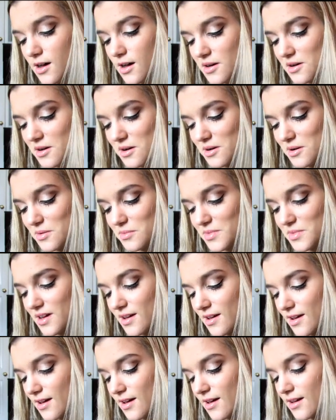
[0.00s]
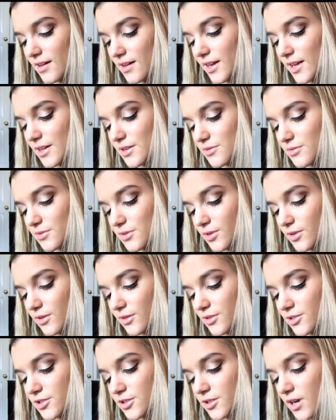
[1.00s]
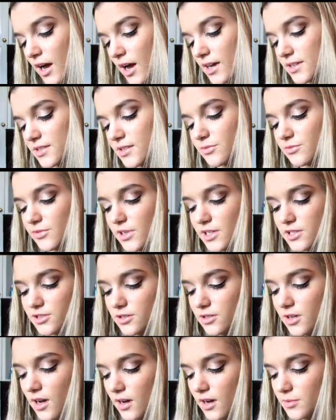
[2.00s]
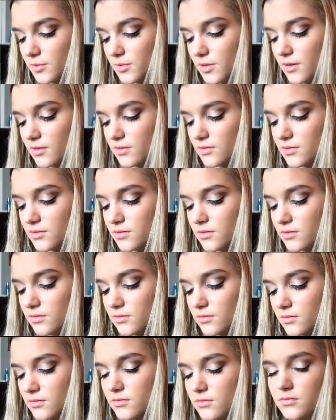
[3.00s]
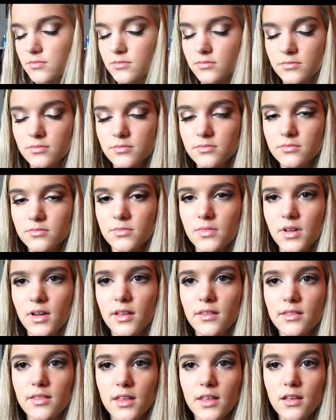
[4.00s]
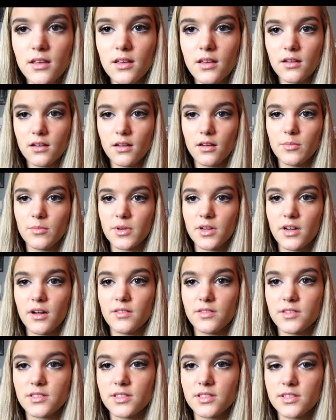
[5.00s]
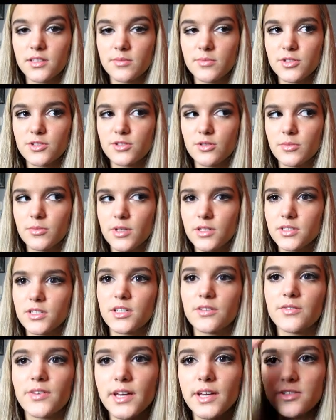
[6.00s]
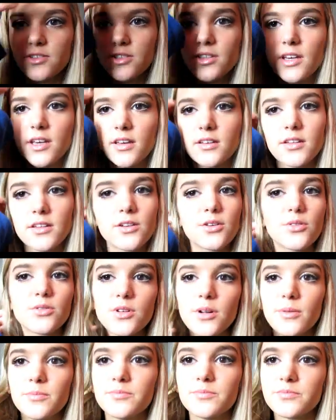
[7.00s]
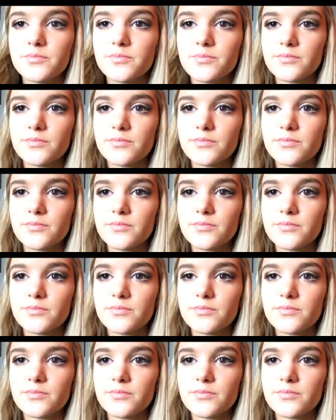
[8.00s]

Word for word: Um, can you close your eyes and raise your eyebrows? I think. Oh my god, this is gonna be so embarrassing if I actually can't. Like, hold on.